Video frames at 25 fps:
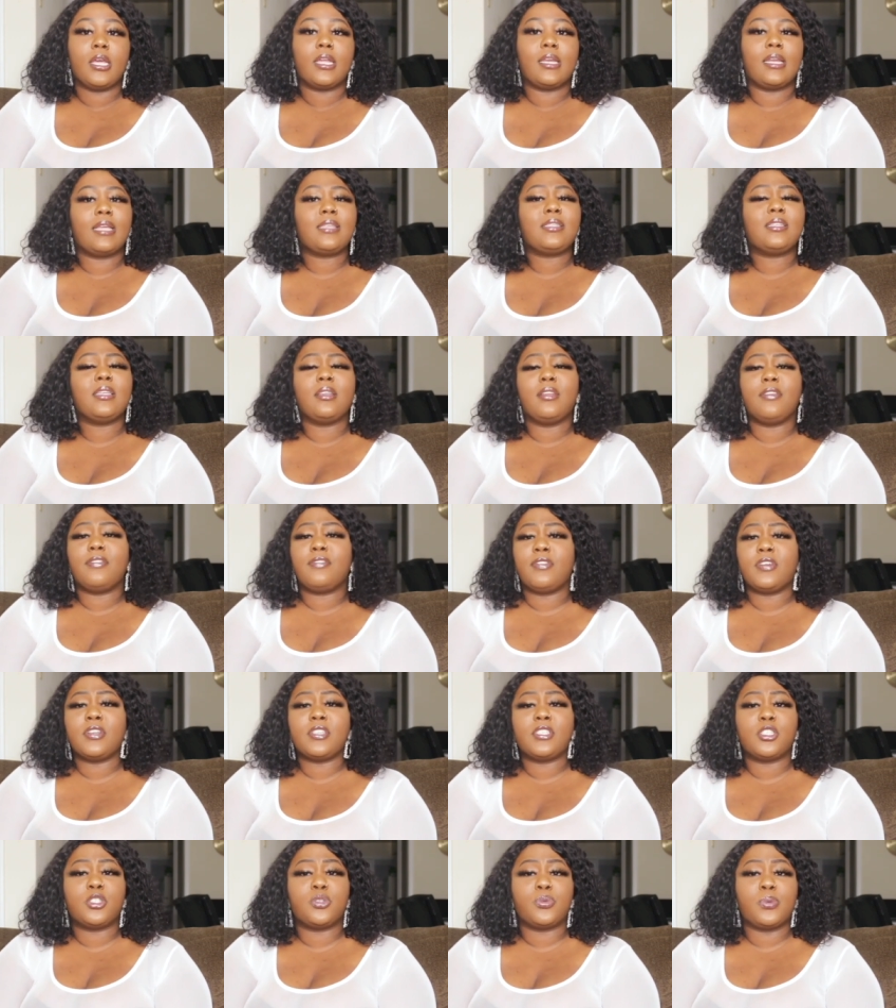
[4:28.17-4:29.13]
That's a
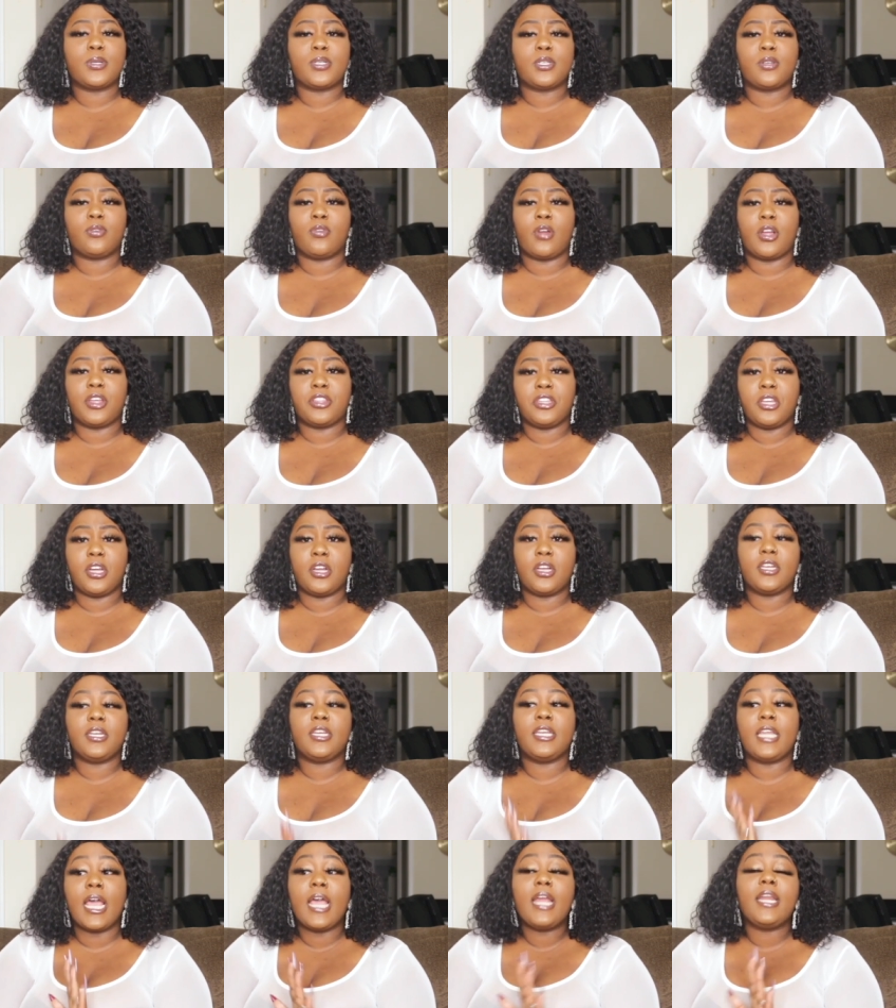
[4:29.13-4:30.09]
different situation right there.
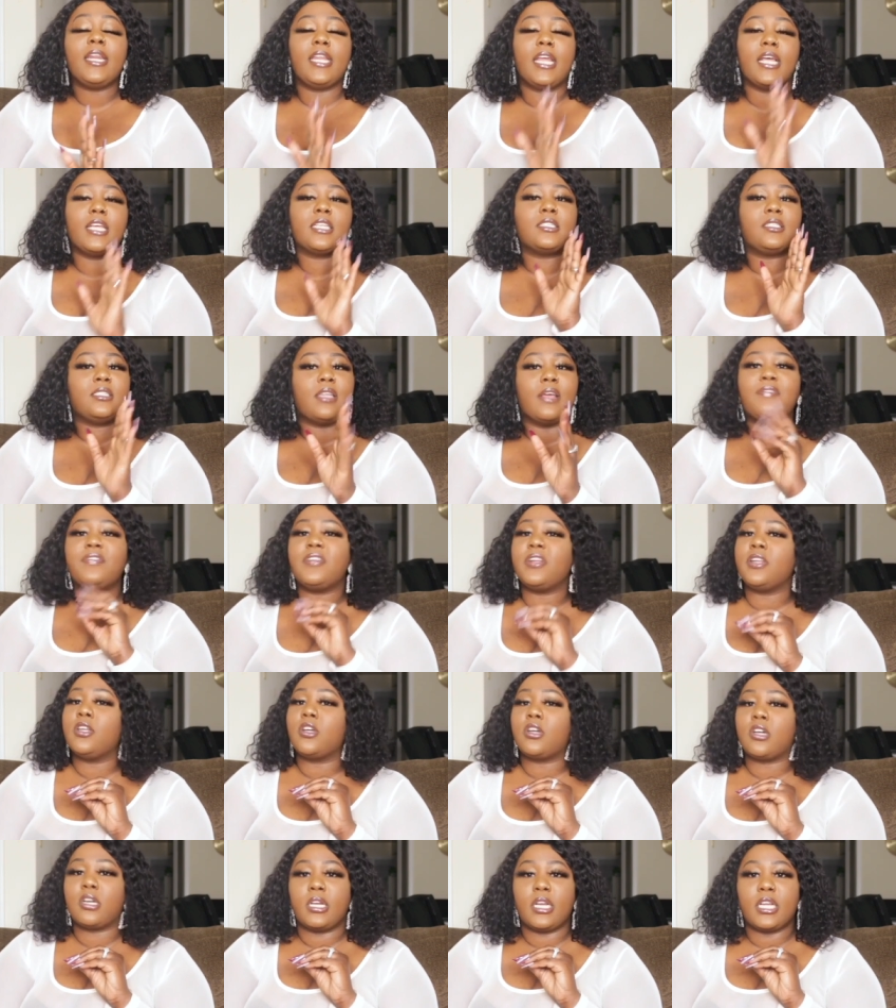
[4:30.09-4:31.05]
Then there's
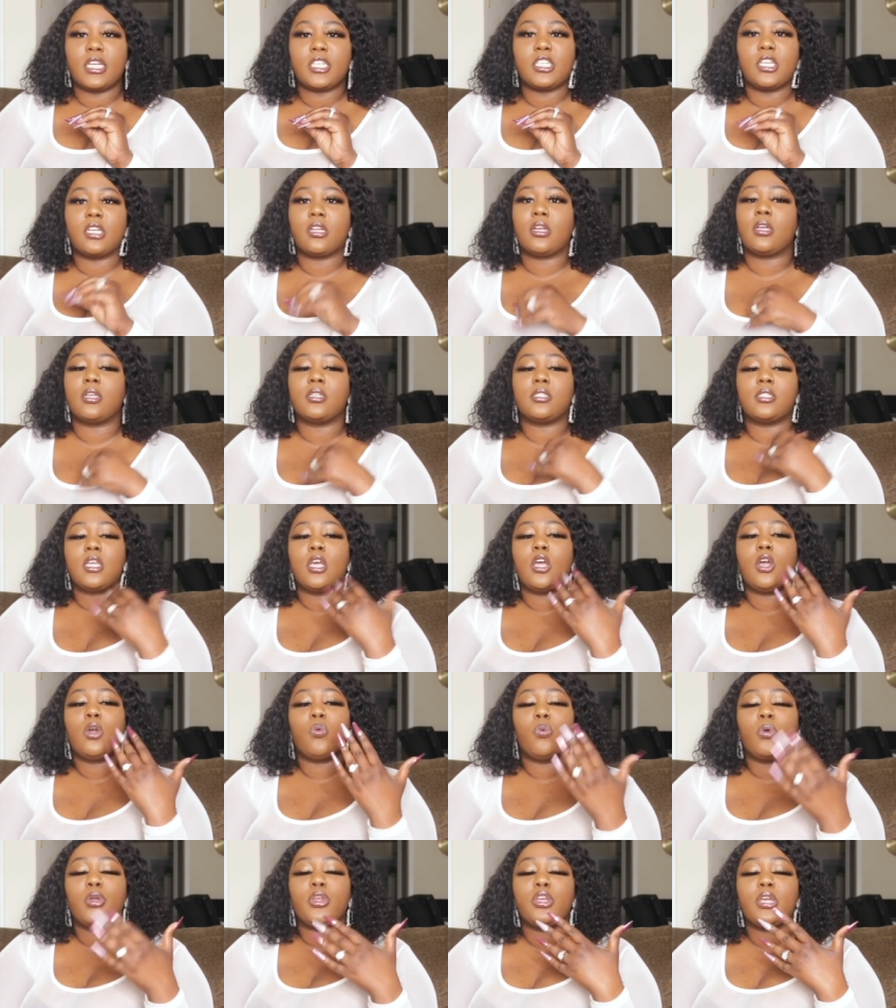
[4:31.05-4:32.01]
definitely a connection, because
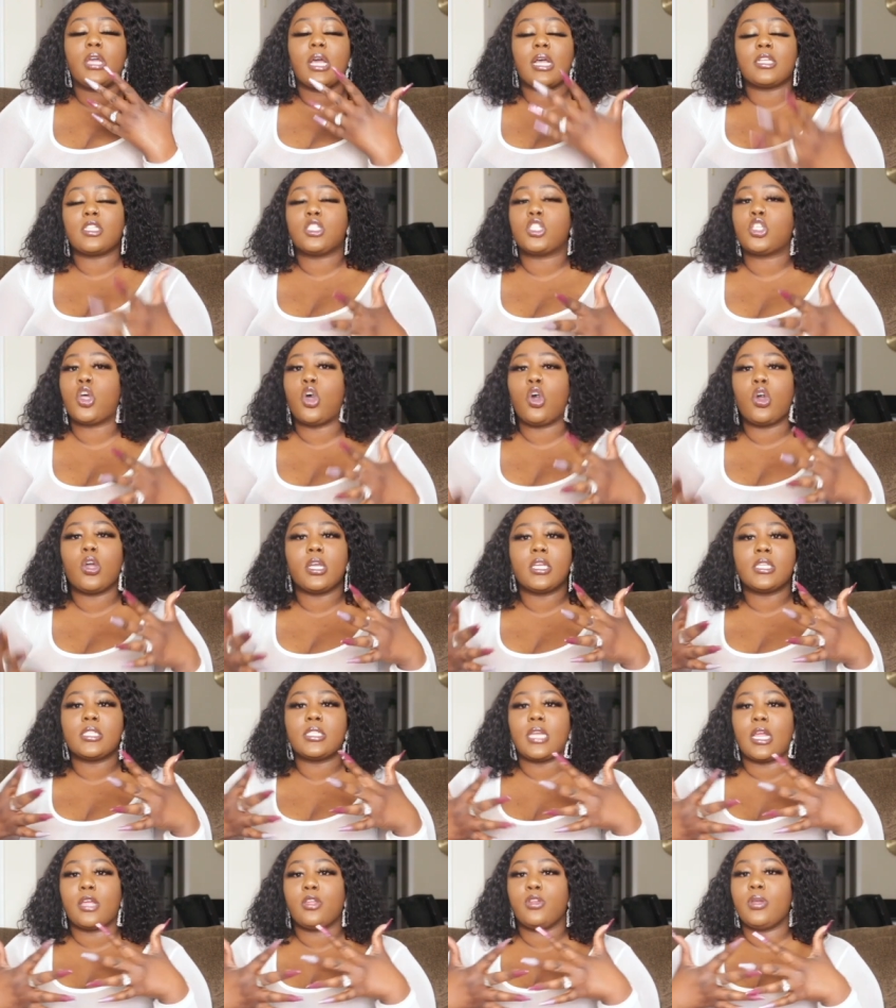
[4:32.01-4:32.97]
when you guys talk,
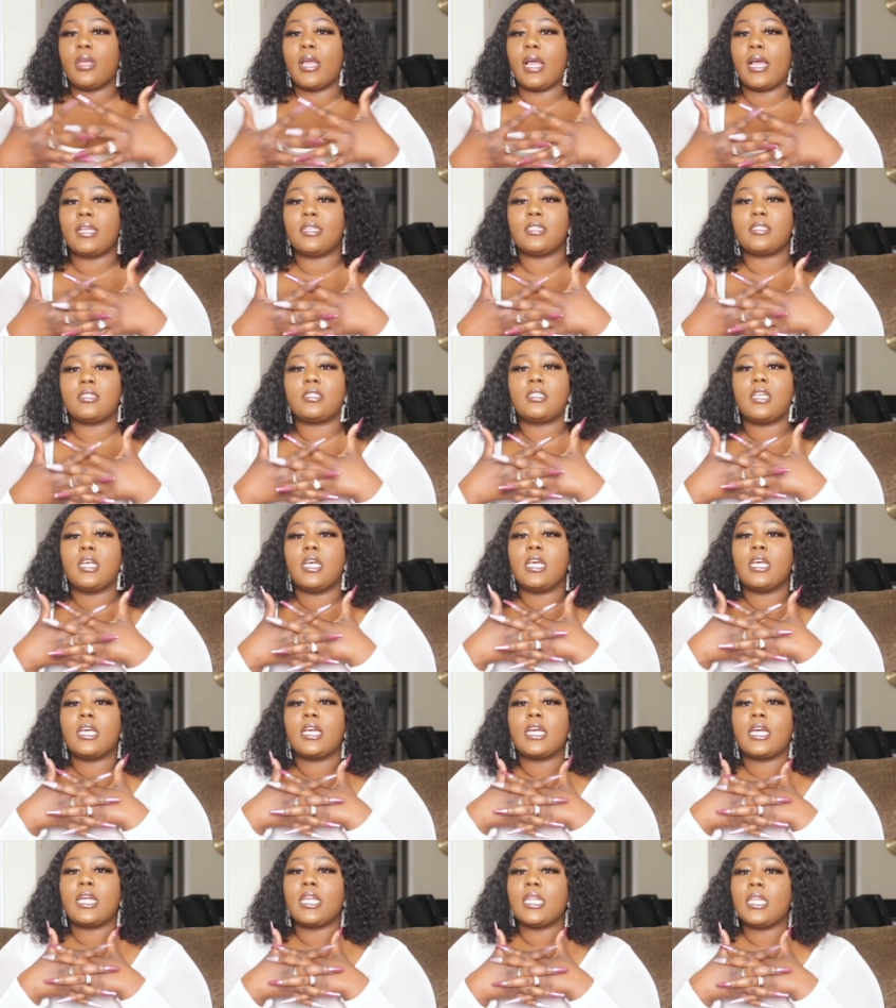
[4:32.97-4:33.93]
it's like you guys
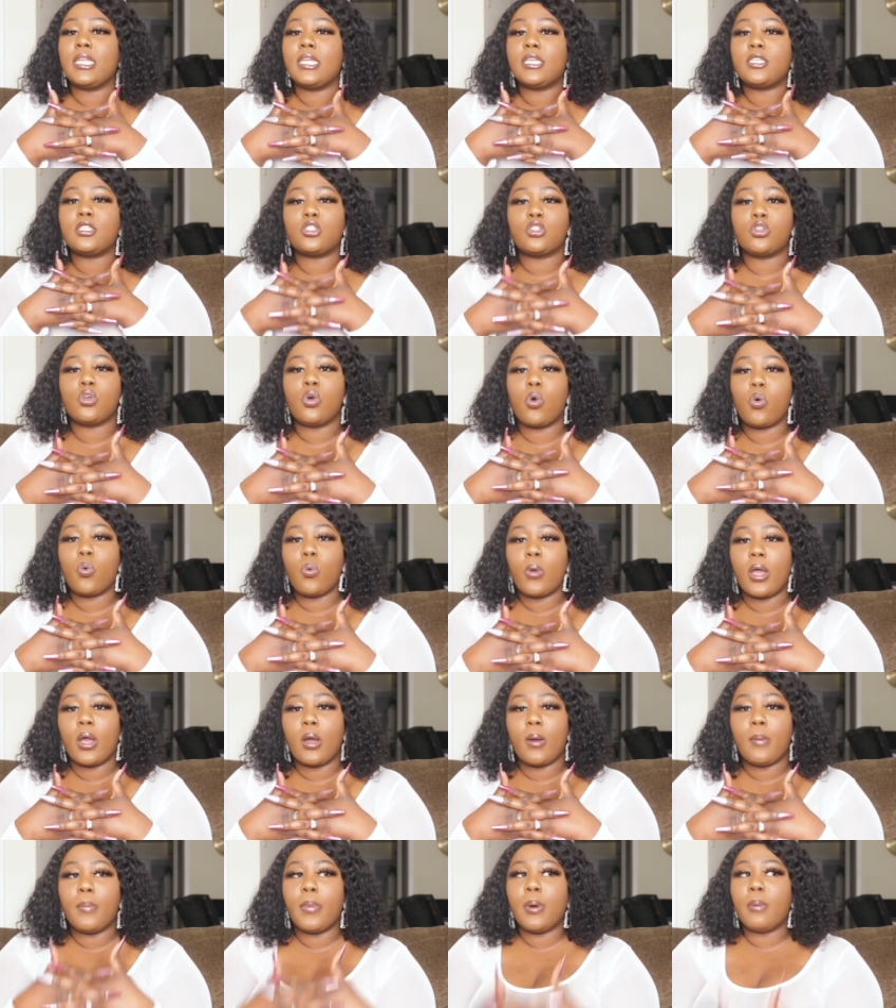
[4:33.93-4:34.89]
click so
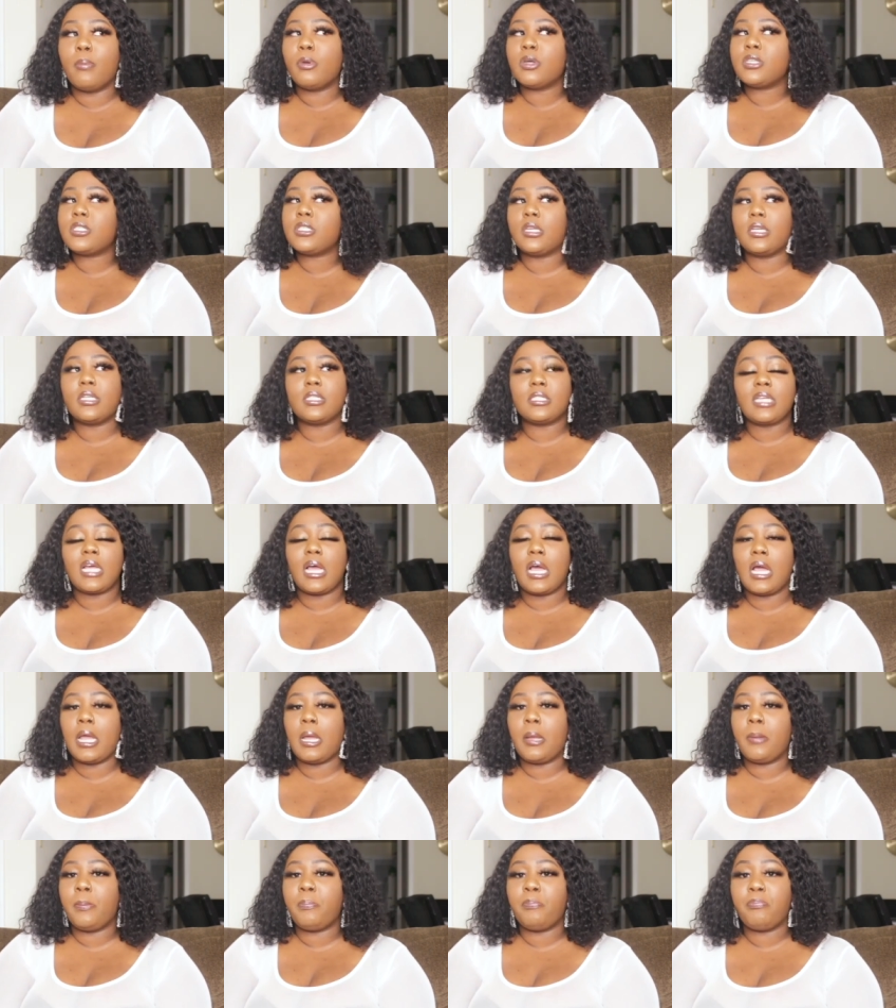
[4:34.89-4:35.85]
well. But most of the
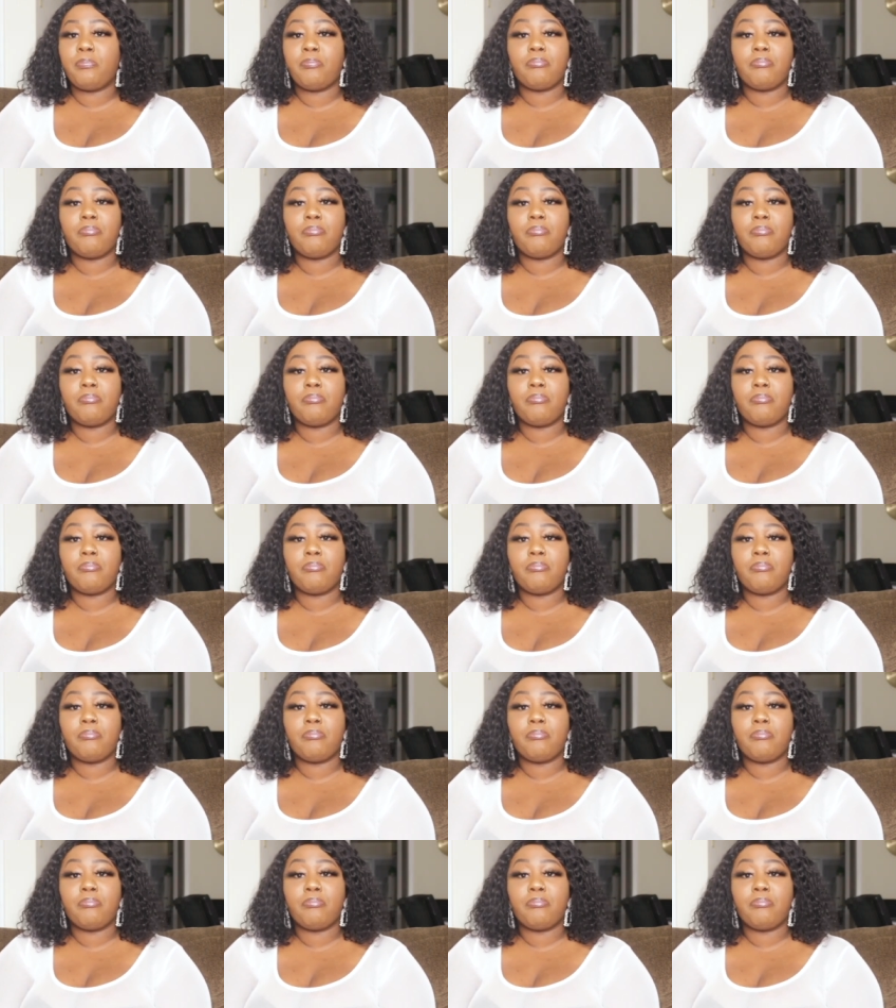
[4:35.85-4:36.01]
time